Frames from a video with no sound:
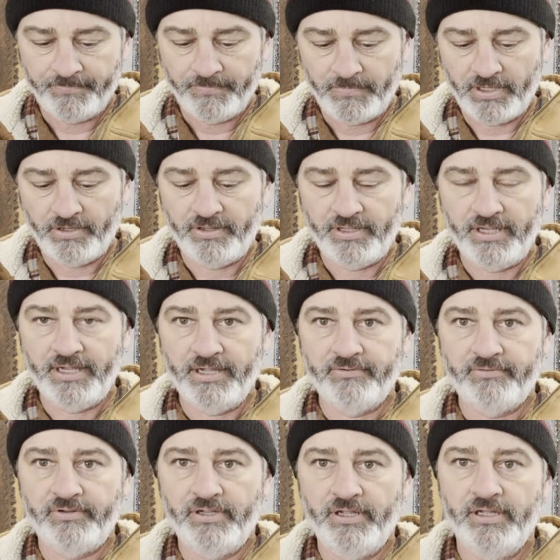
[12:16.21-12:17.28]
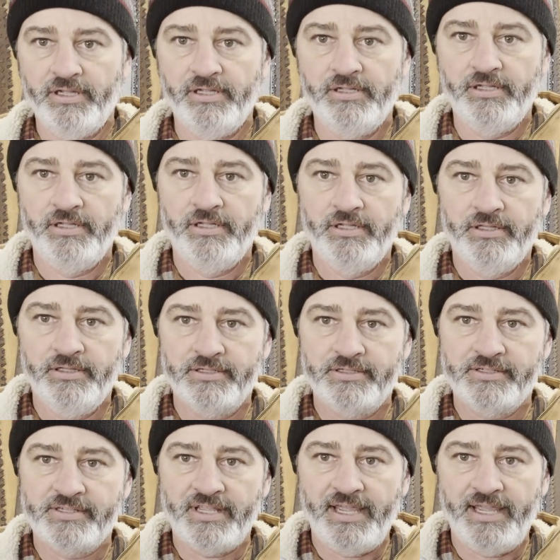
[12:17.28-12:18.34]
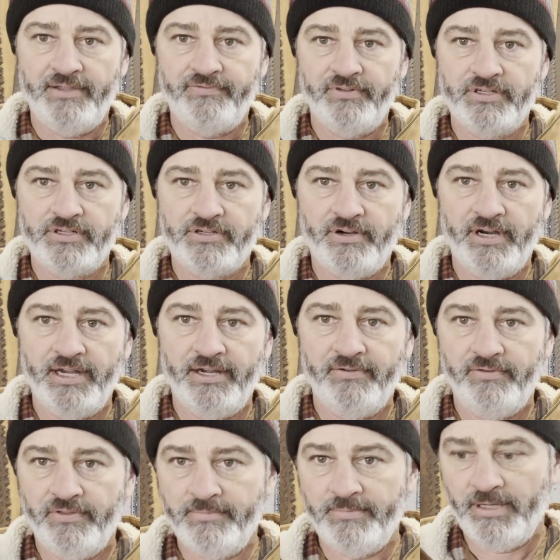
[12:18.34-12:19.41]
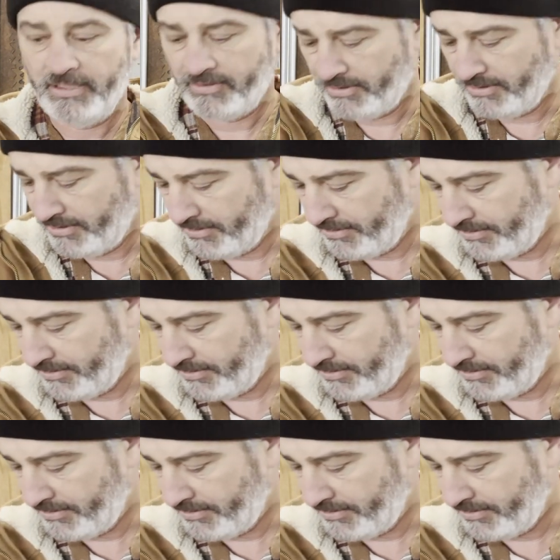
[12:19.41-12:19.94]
Now they have, this is a 1/2 inch drive. They make the